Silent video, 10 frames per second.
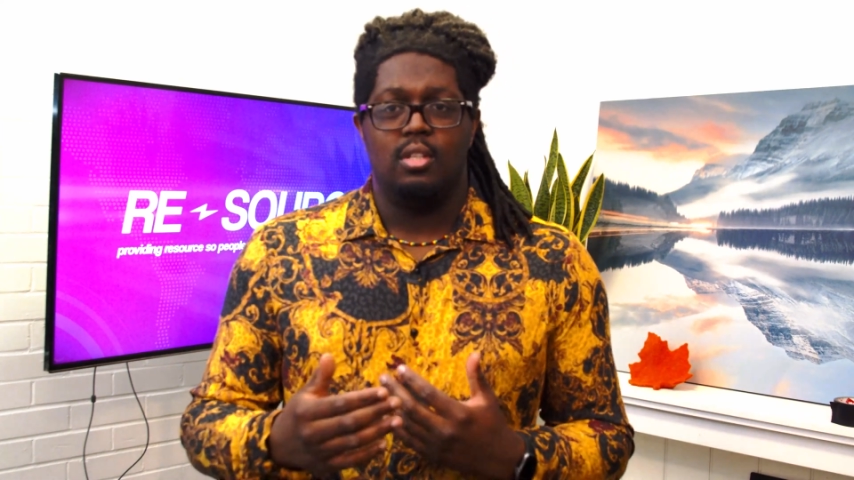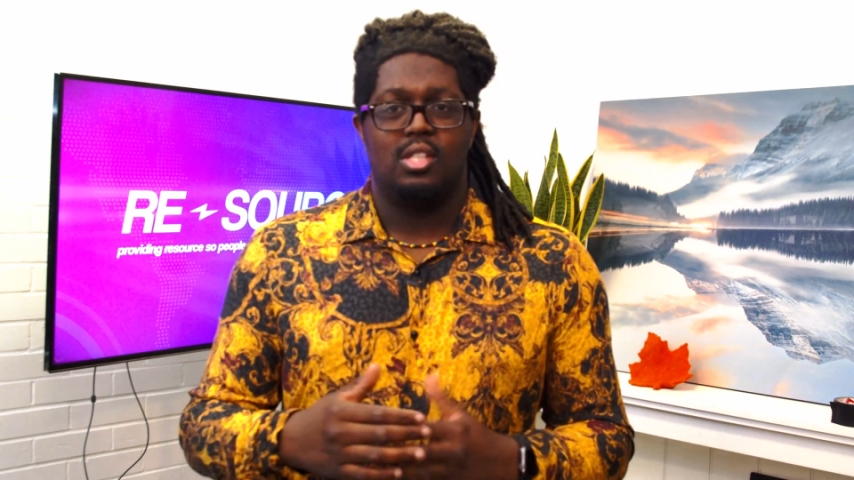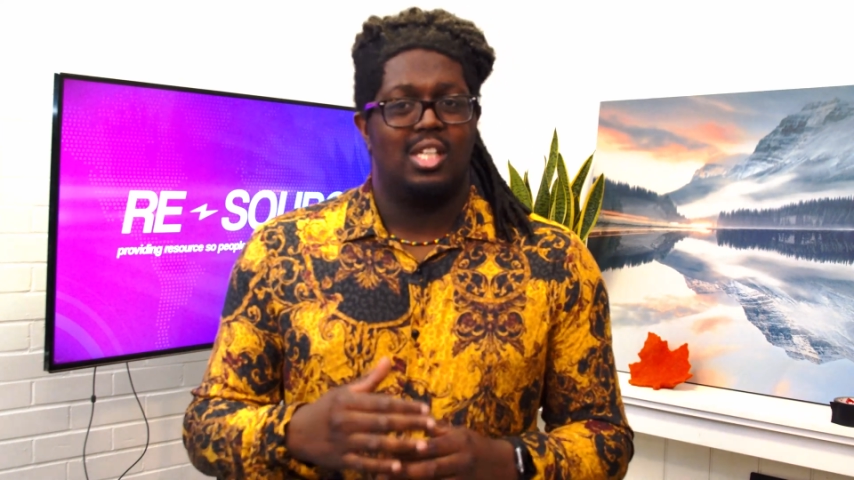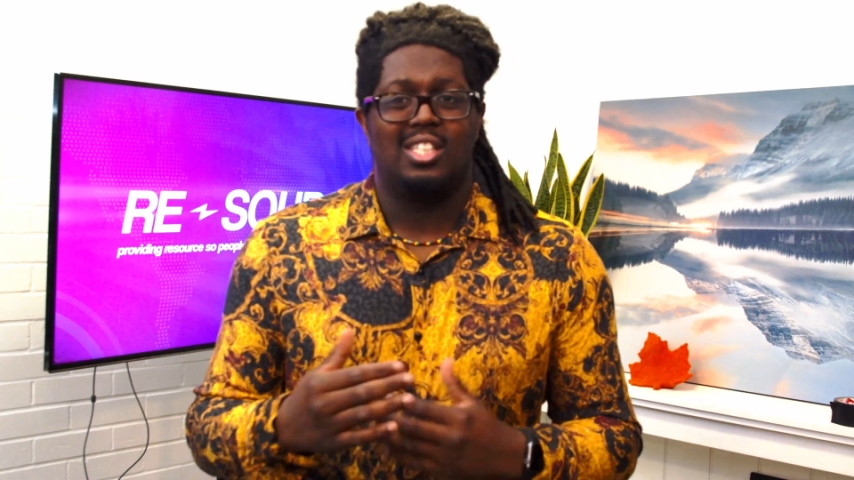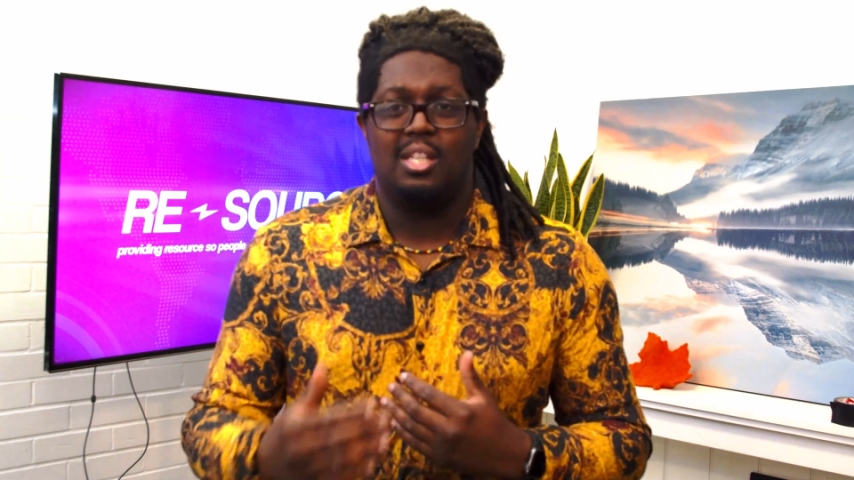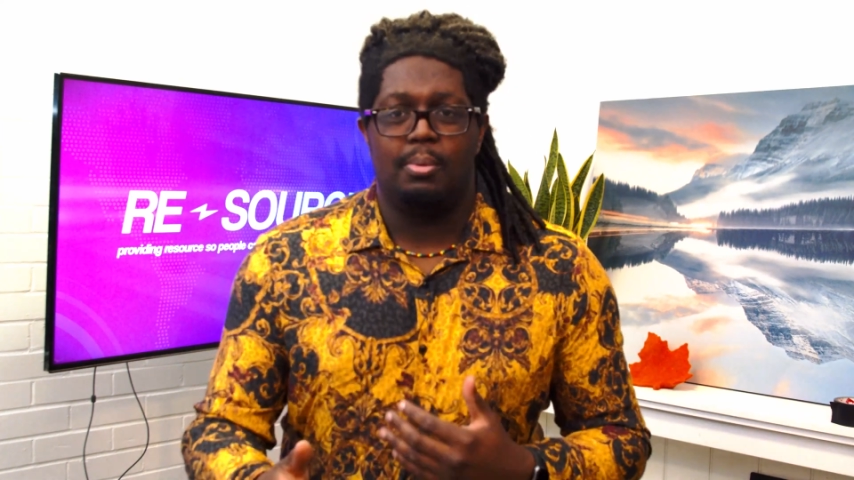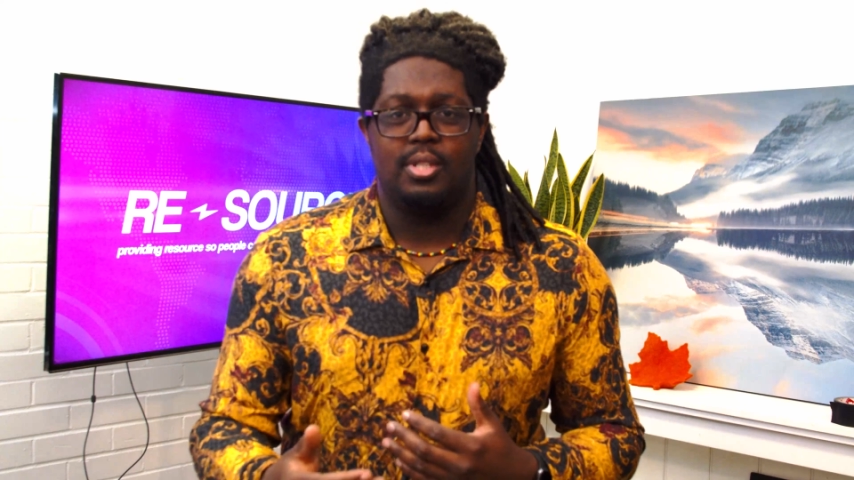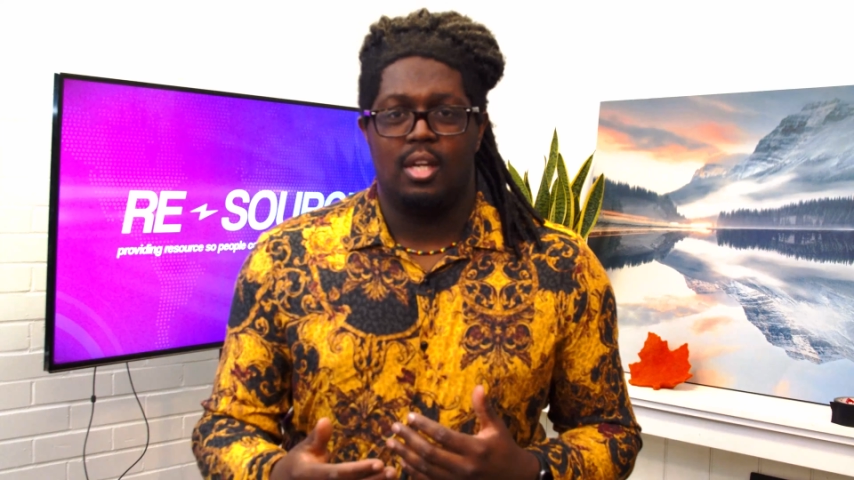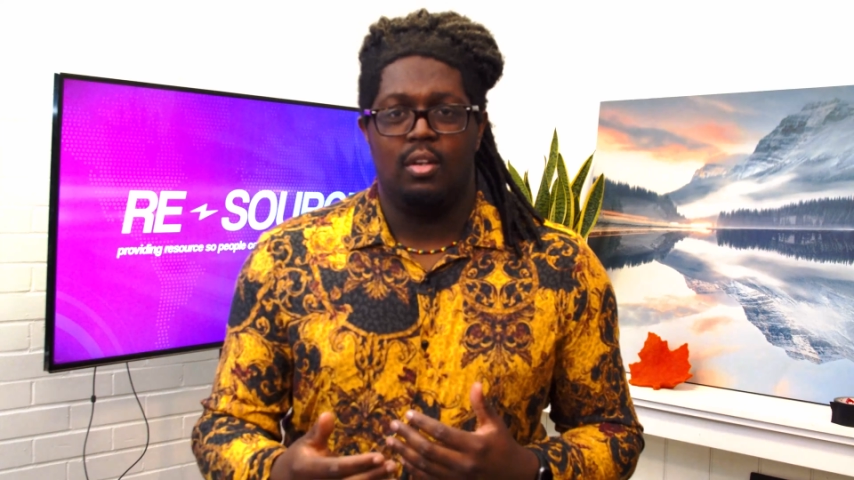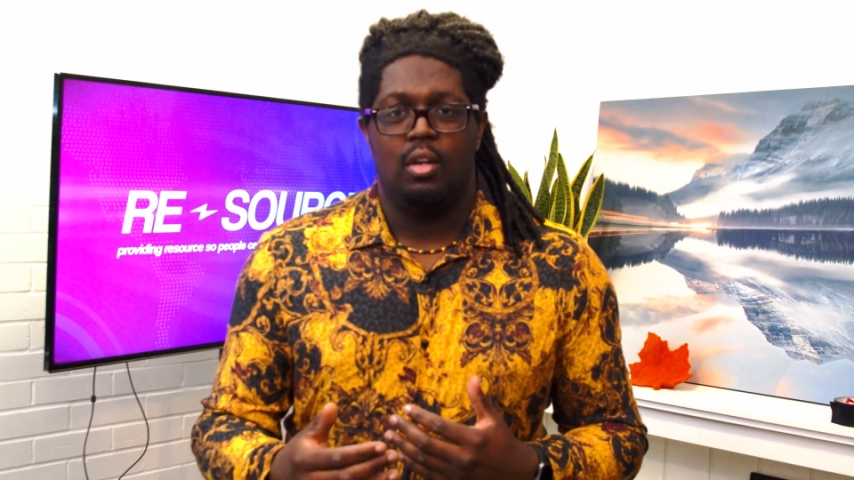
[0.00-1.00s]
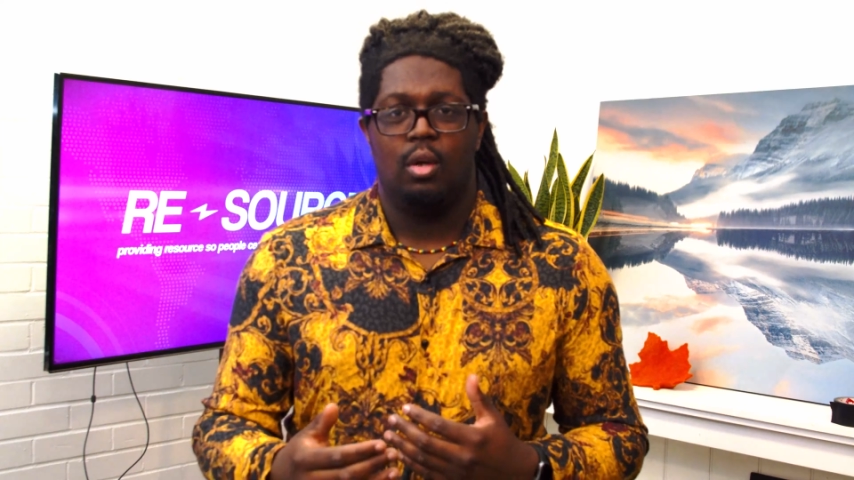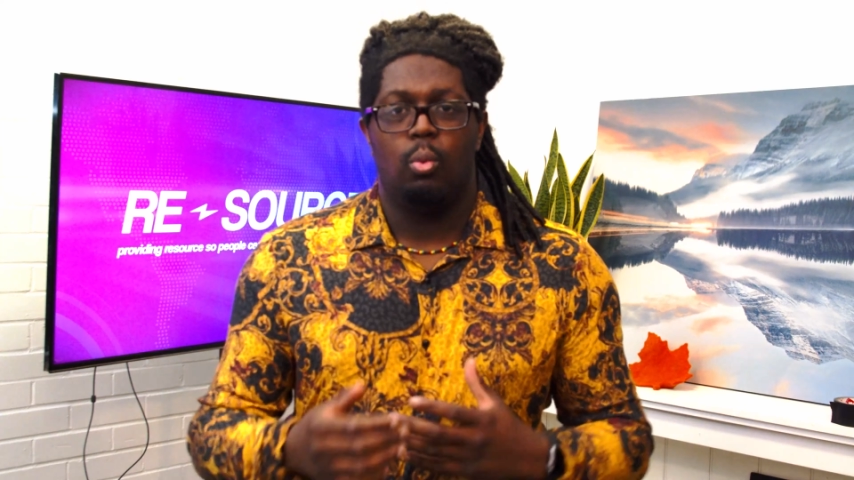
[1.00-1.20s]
60%,